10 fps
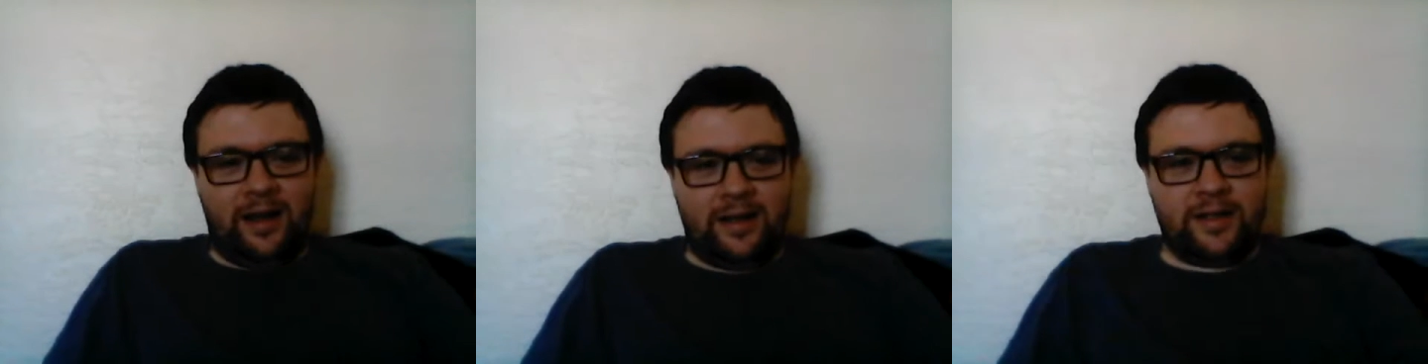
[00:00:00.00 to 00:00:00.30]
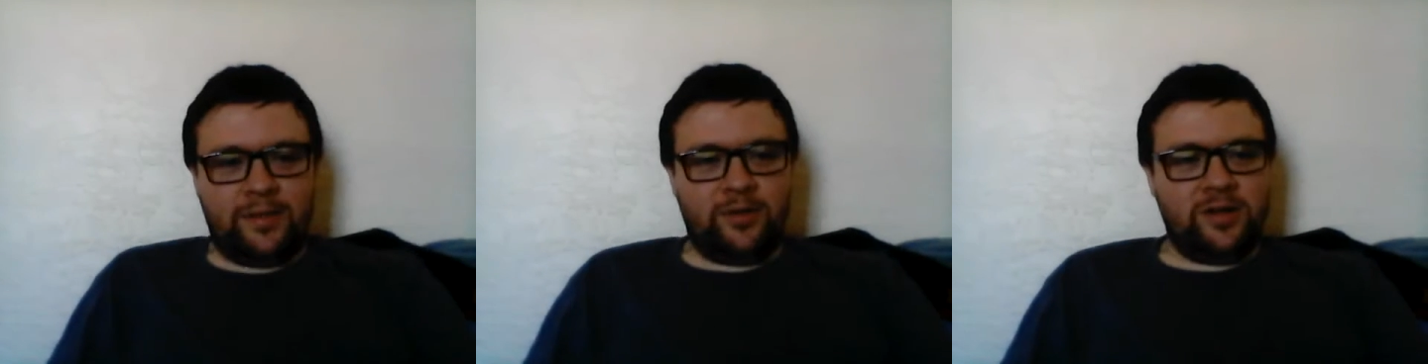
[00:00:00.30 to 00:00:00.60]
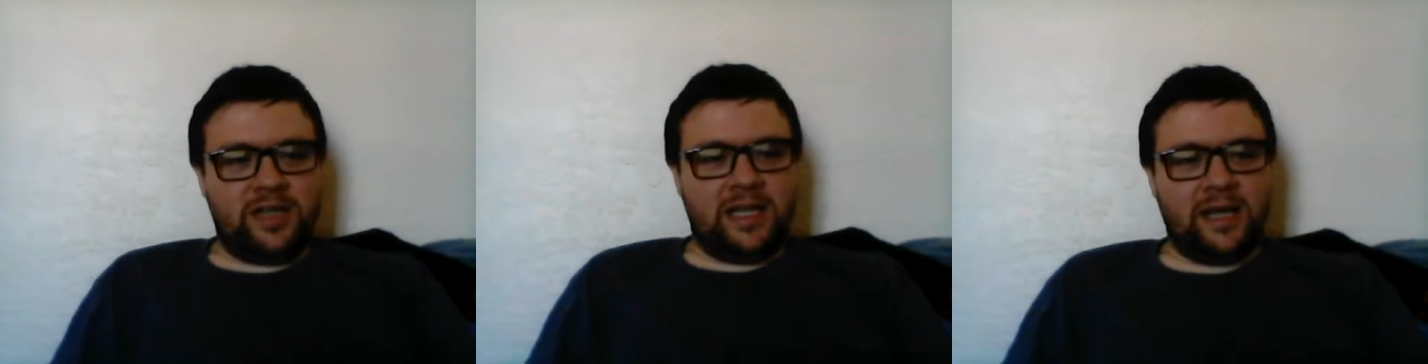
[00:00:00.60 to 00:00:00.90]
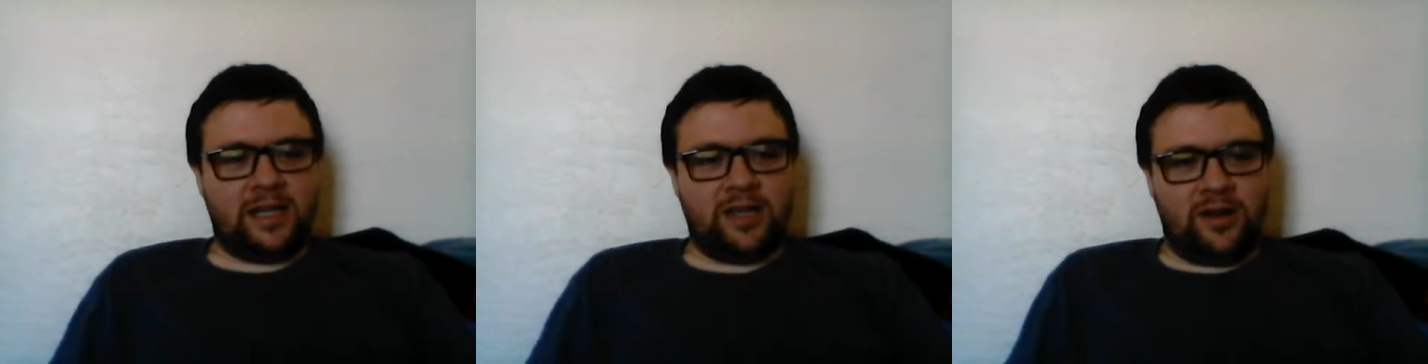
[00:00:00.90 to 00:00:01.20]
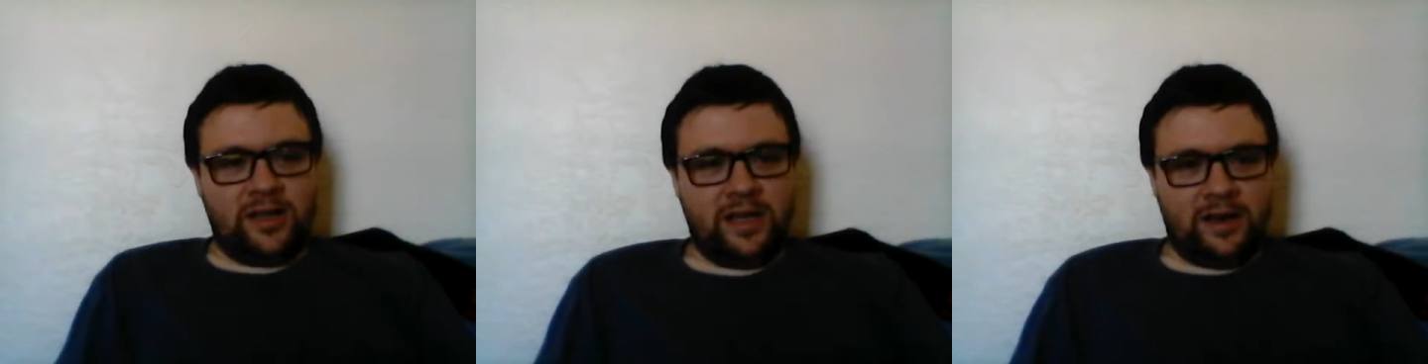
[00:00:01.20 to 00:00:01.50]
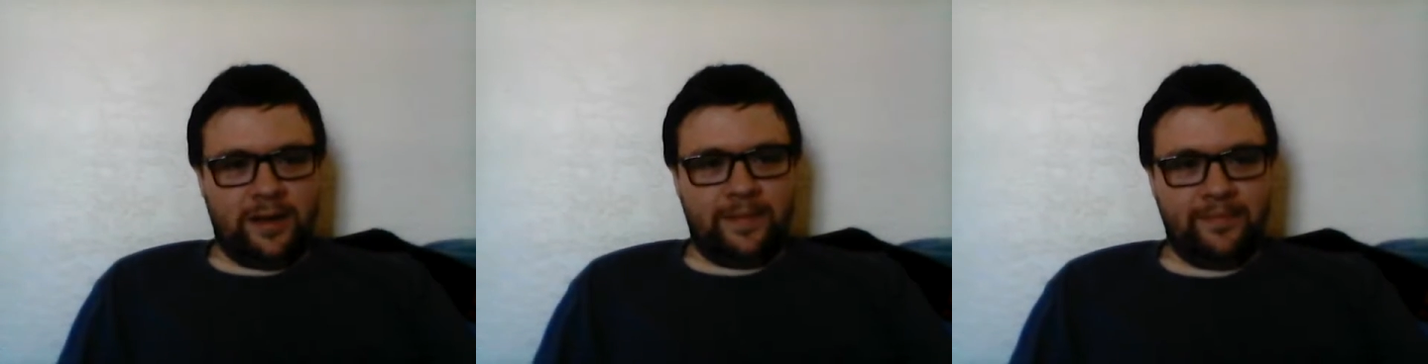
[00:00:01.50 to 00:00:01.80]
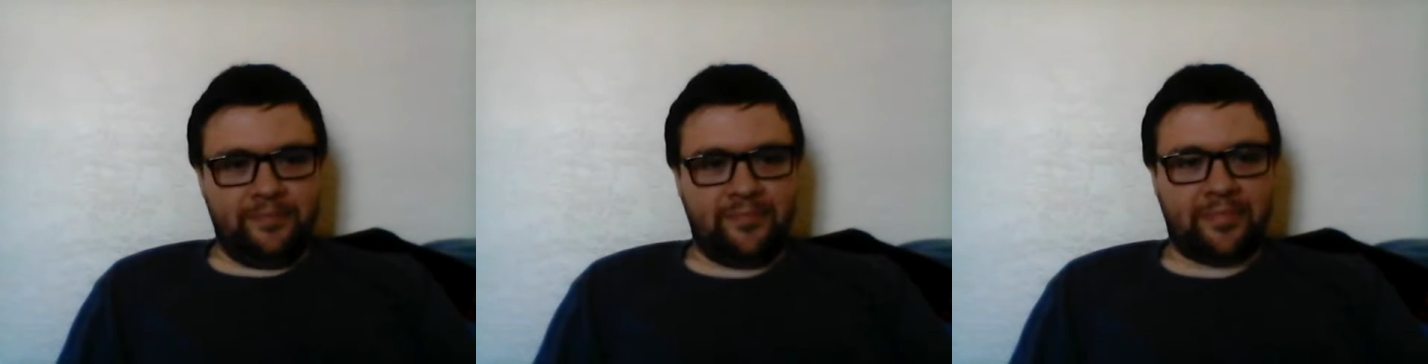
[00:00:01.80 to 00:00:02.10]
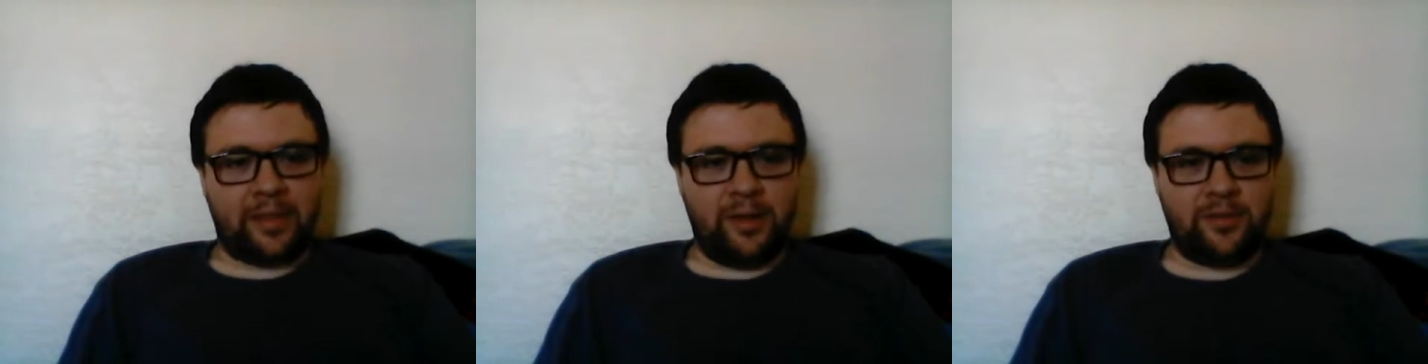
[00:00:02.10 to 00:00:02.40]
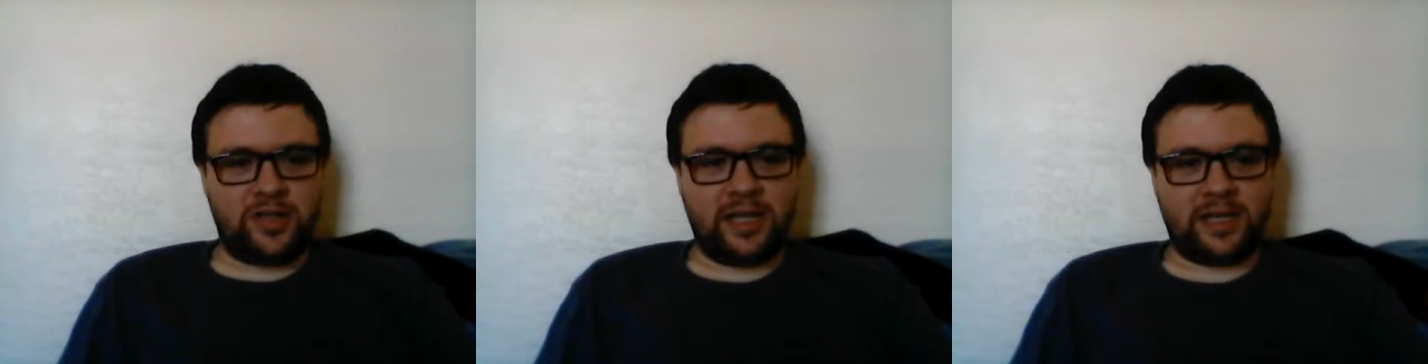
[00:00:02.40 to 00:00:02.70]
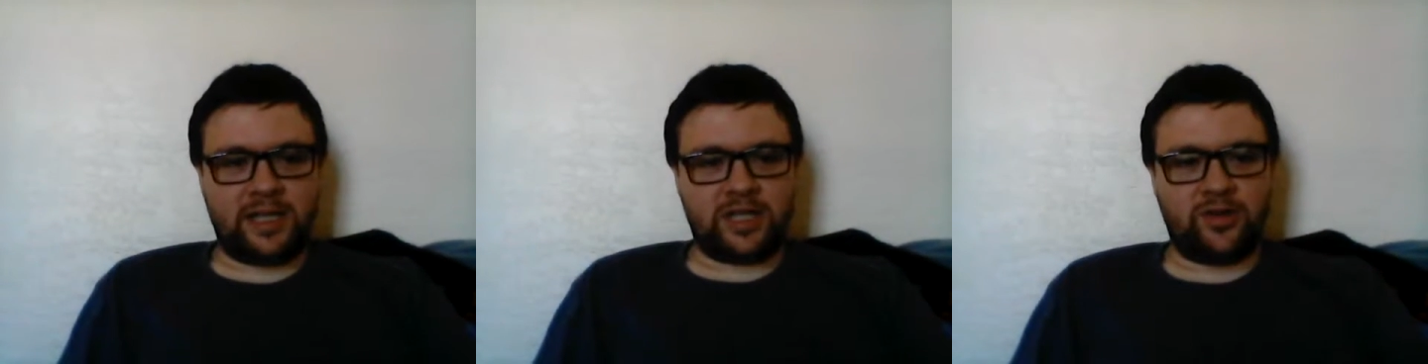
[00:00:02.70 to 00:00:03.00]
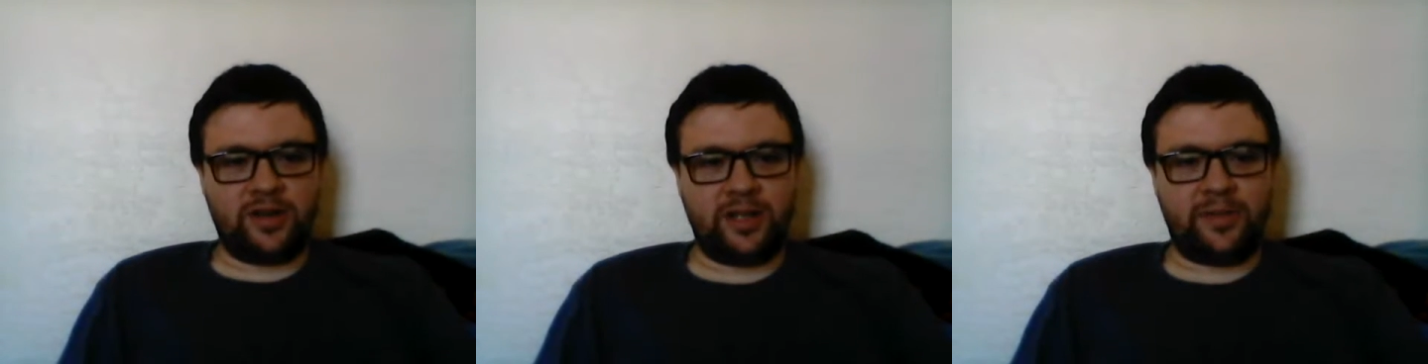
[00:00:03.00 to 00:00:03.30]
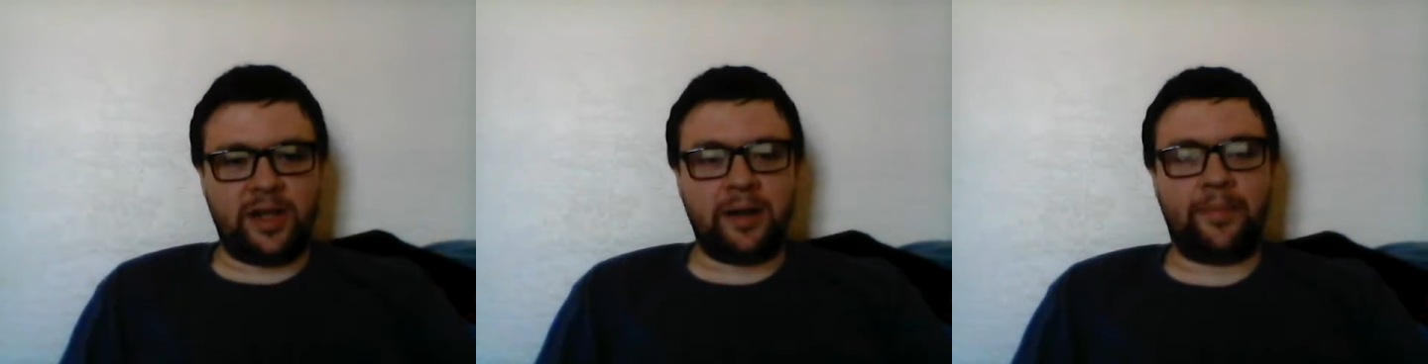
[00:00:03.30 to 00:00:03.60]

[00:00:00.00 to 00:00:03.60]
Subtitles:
Number 6 on here. Number 6 is going to be